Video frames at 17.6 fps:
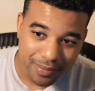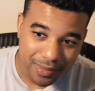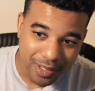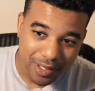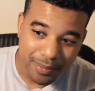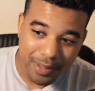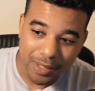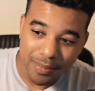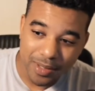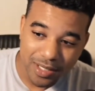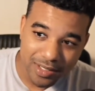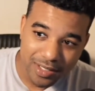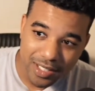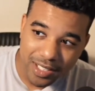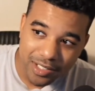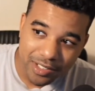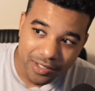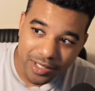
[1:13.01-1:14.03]
I might be
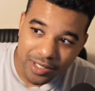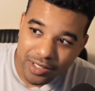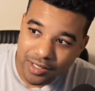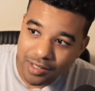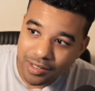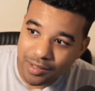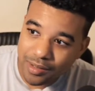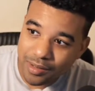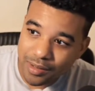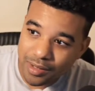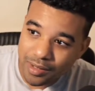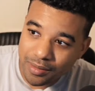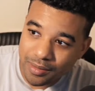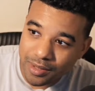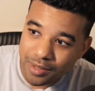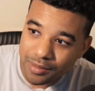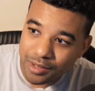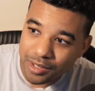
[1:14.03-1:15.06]
exaggerating. Hold up.
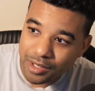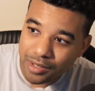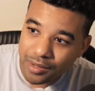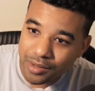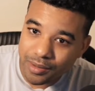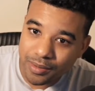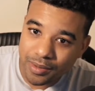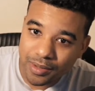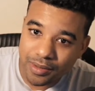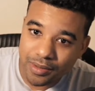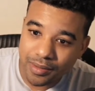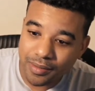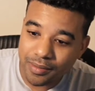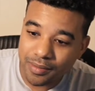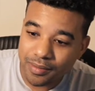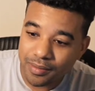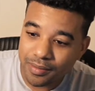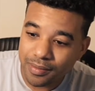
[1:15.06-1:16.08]
Some shit open.
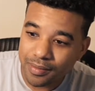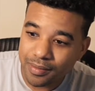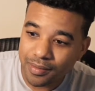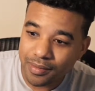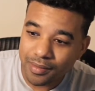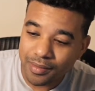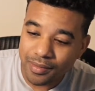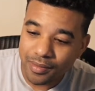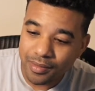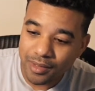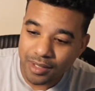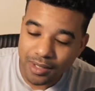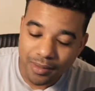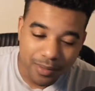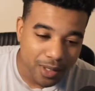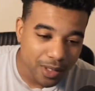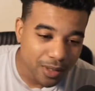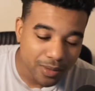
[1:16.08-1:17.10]

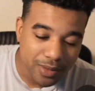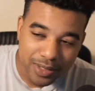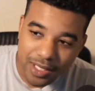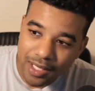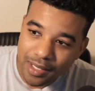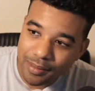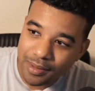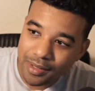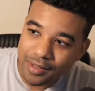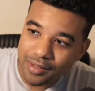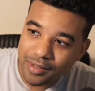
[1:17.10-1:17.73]
Something always happening.